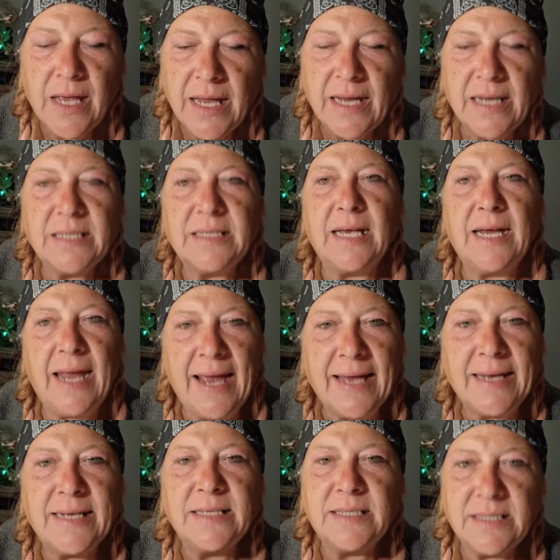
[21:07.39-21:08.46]
is I
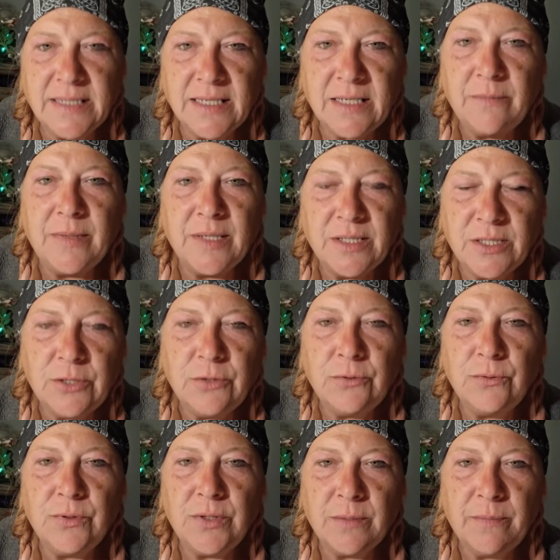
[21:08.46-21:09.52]
added cinnamon
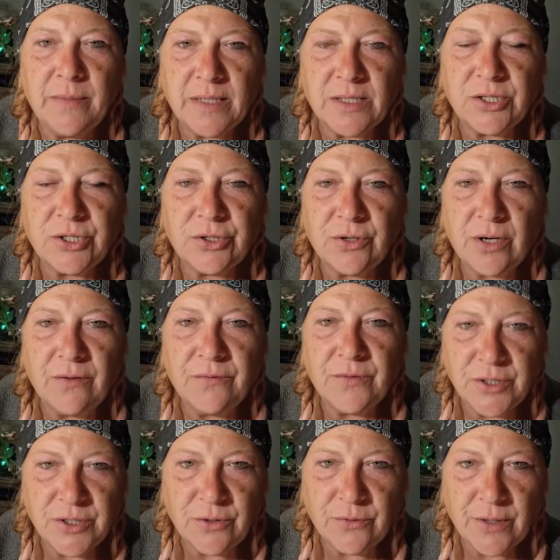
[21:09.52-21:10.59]
to the mixture of the
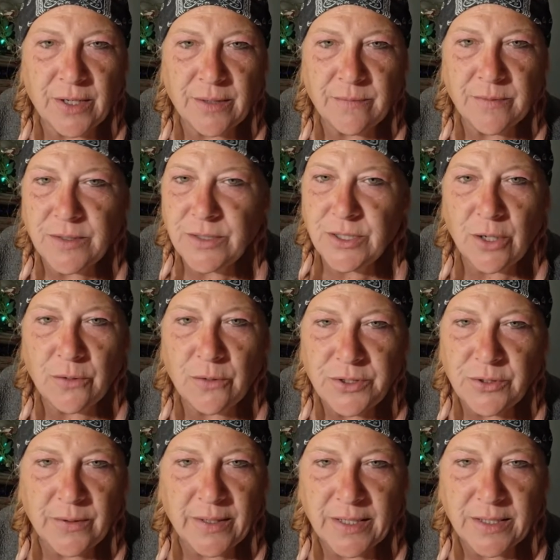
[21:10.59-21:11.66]
donut. Don't
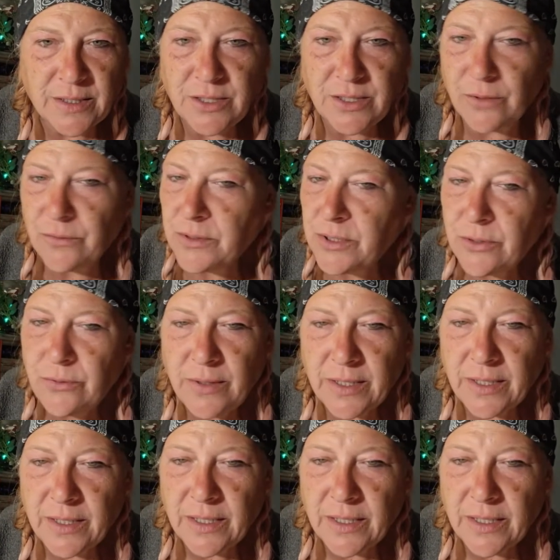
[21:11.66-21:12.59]
do it. Don't do it.